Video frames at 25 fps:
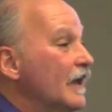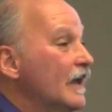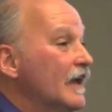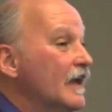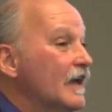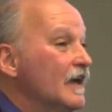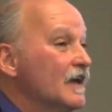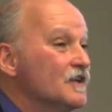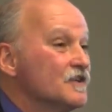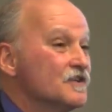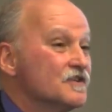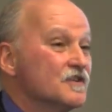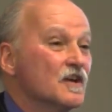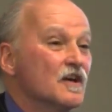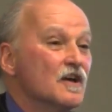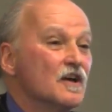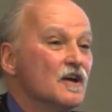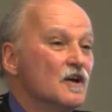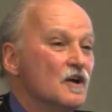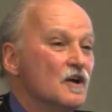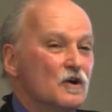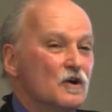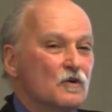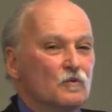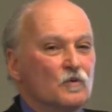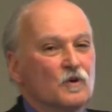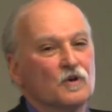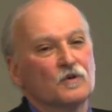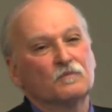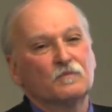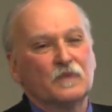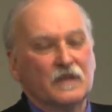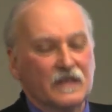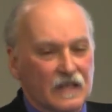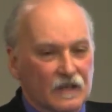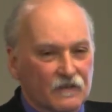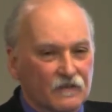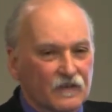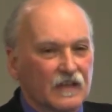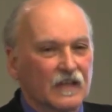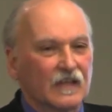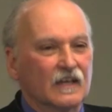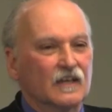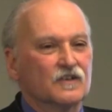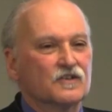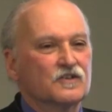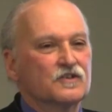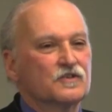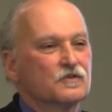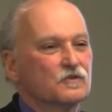And we'll be giving
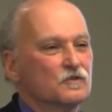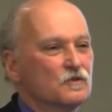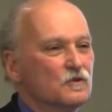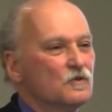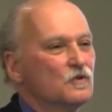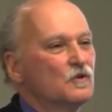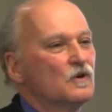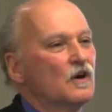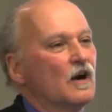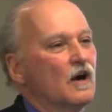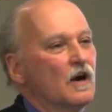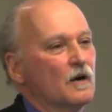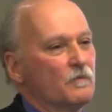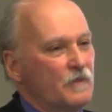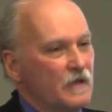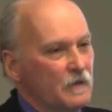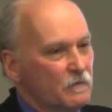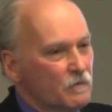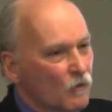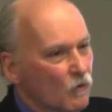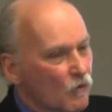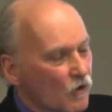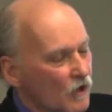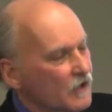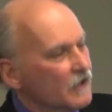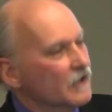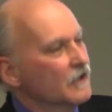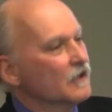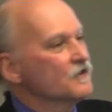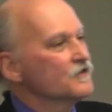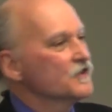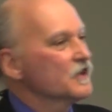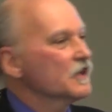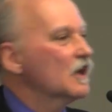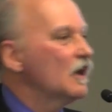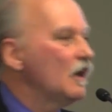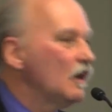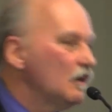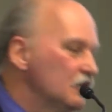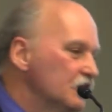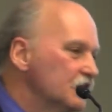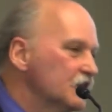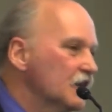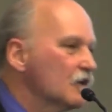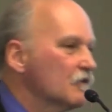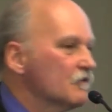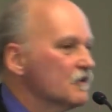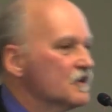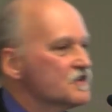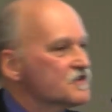it to our people working on the
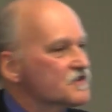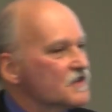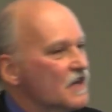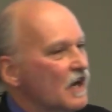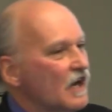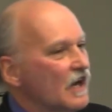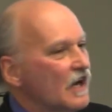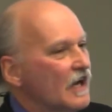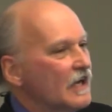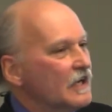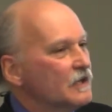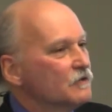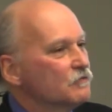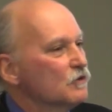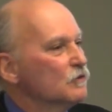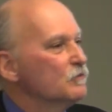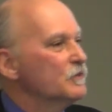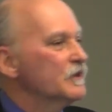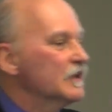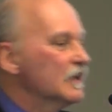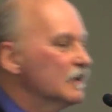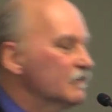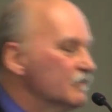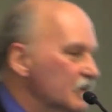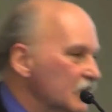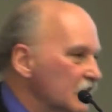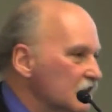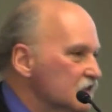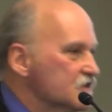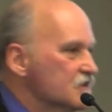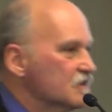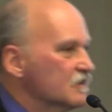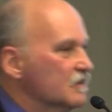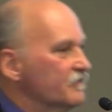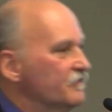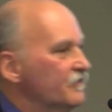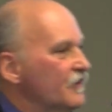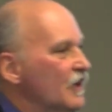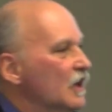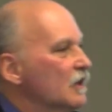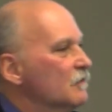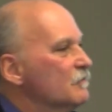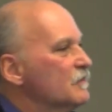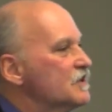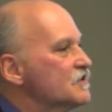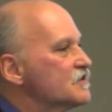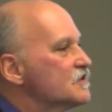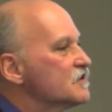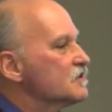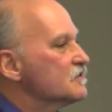culinary side. We'll be giving it to the
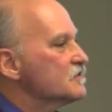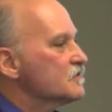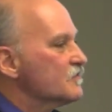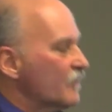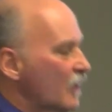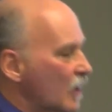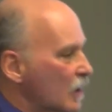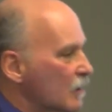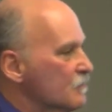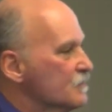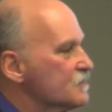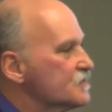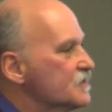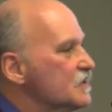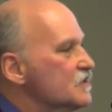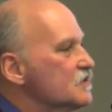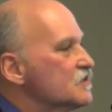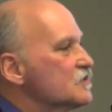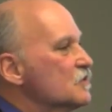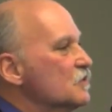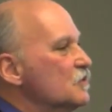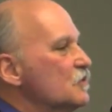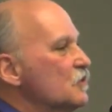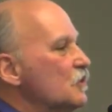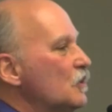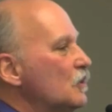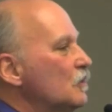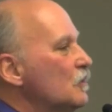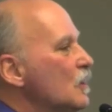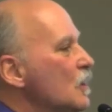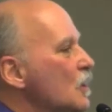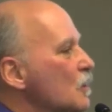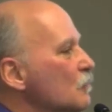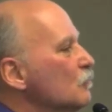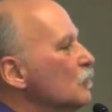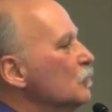pharmacy school.